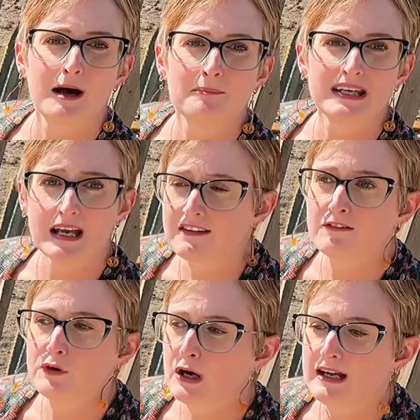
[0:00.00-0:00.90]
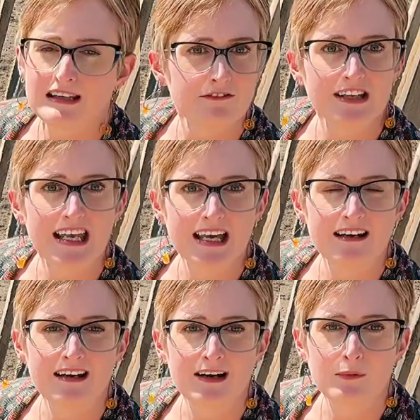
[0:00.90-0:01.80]
Because of where I live in
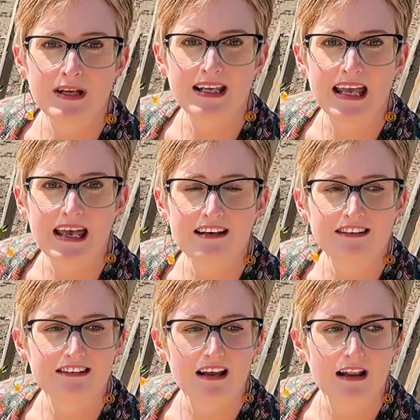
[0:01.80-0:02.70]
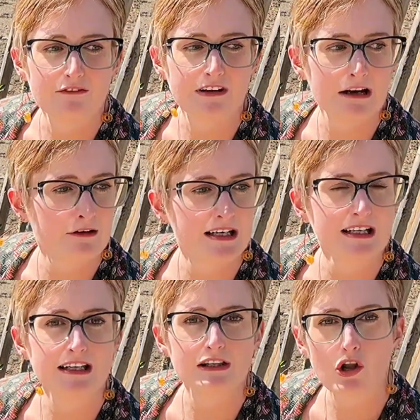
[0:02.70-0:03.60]
Canada, we get
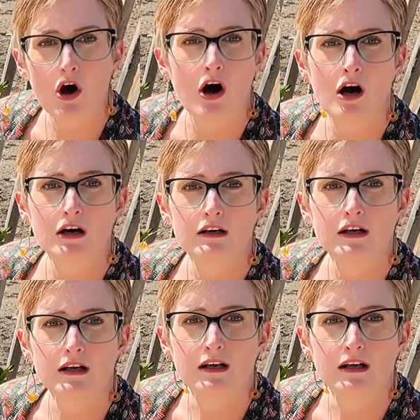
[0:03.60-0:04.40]
very long